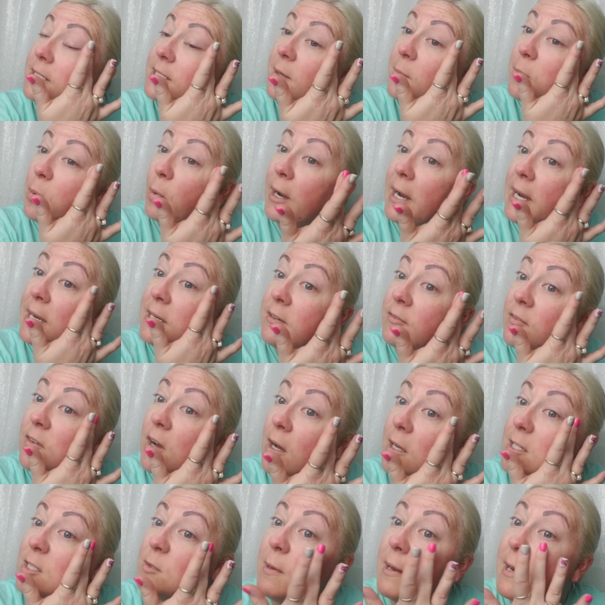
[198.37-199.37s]
a brand of
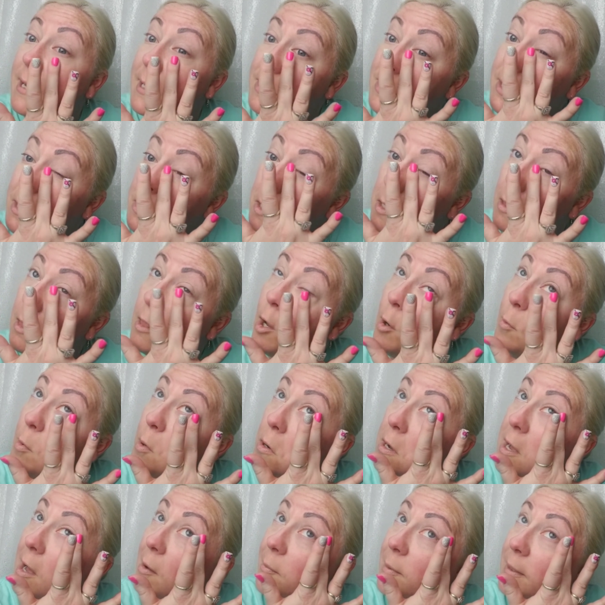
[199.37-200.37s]
cosmetics, a global
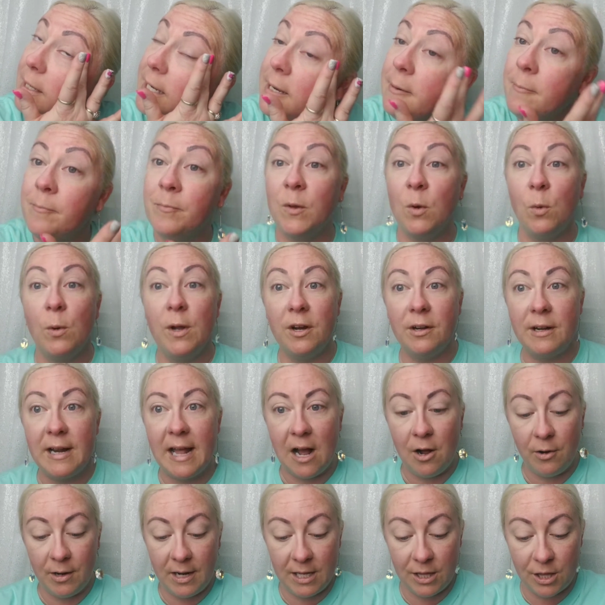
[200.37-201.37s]
company. We are
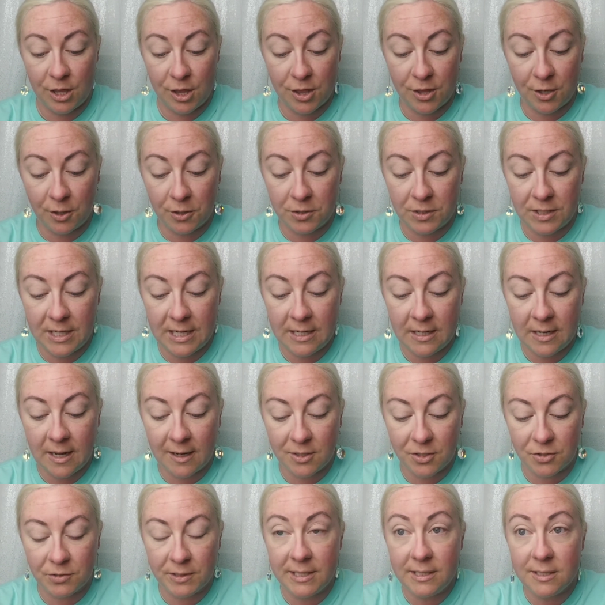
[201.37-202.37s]
now in 13
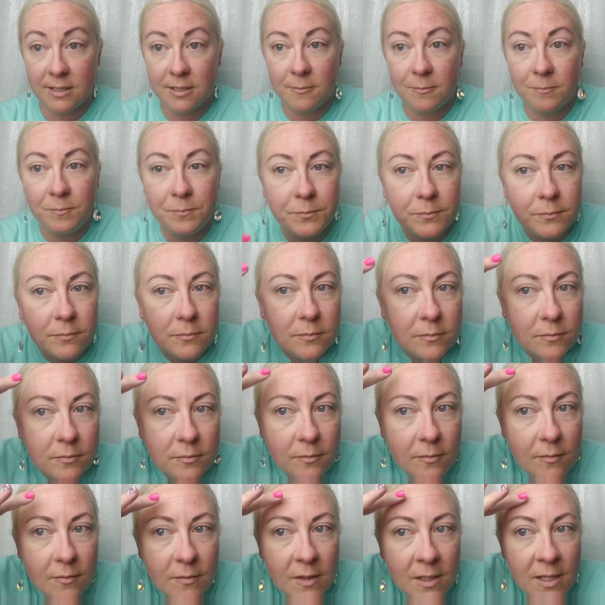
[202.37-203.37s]
countries.
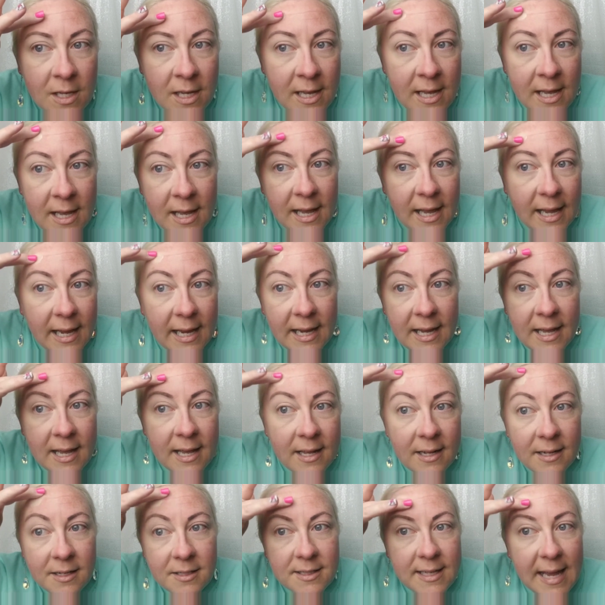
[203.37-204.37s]

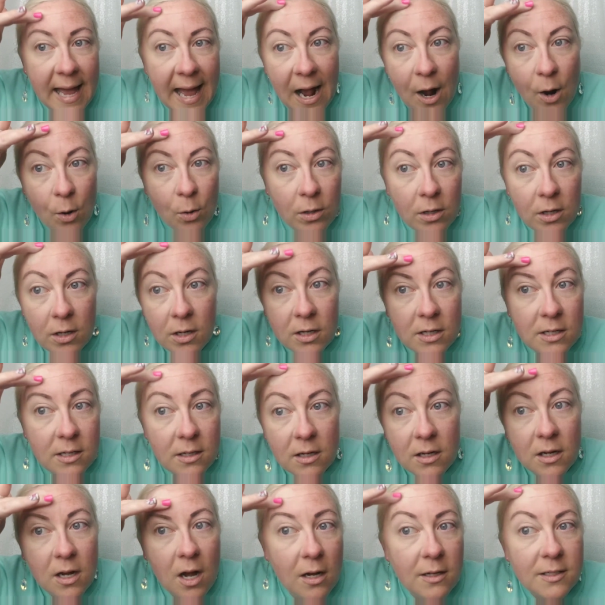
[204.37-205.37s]
And our
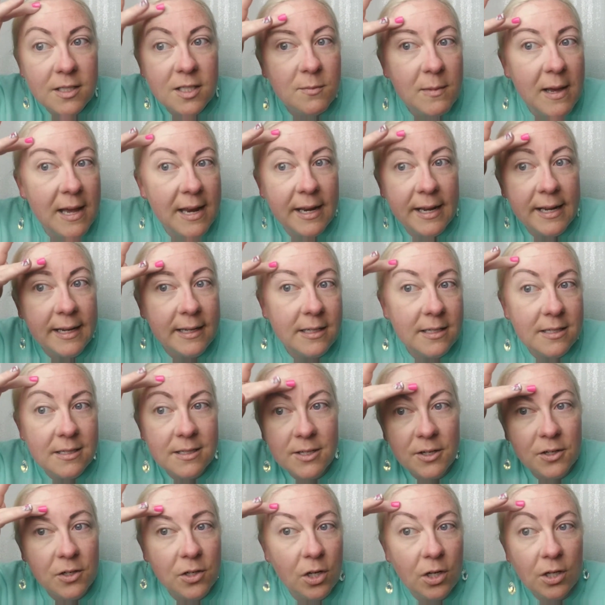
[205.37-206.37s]
cosmetics,
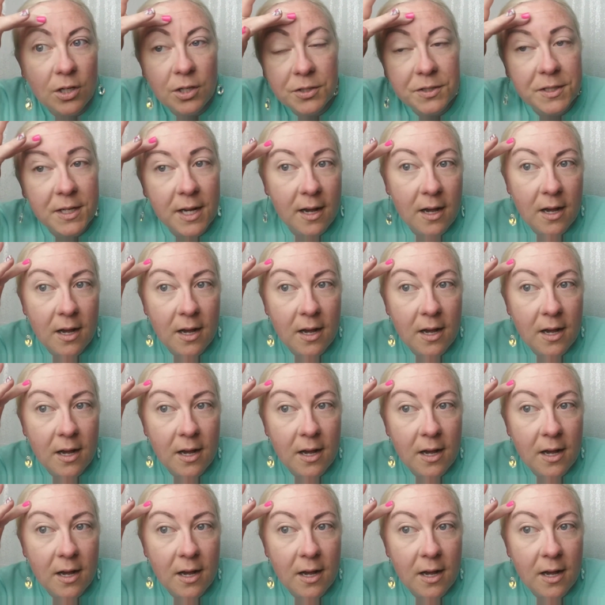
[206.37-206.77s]
they're called